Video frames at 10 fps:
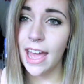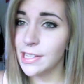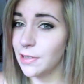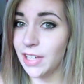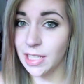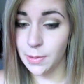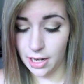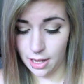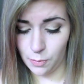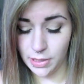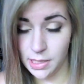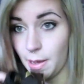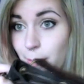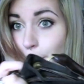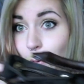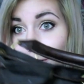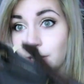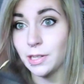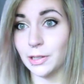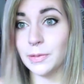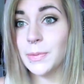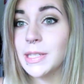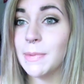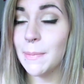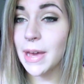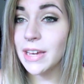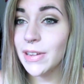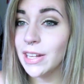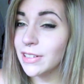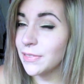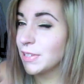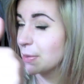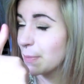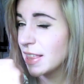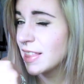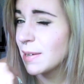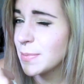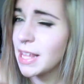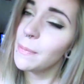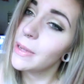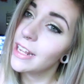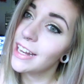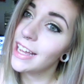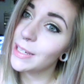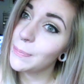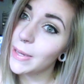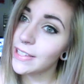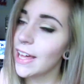So if you guys want to what's my purse or what's in my bag video, give this a big thumbs up and I can make